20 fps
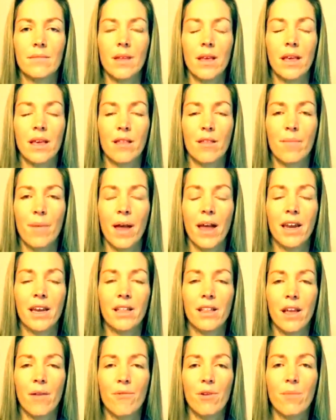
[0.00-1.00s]
Expanding
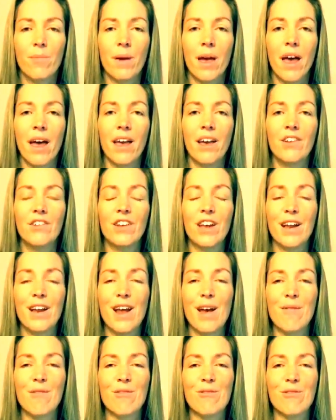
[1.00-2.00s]
that rib cage and
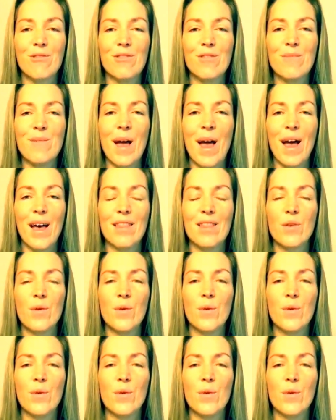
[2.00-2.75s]
out through the mouth.